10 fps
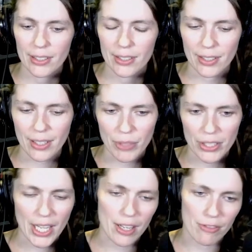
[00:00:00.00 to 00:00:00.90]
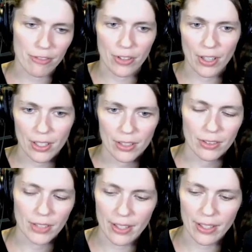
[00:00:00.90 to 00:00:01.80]
Not my day for the
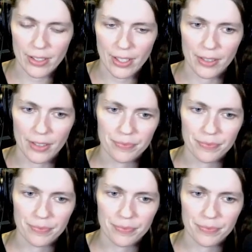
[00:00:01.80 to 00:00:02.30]
lands here.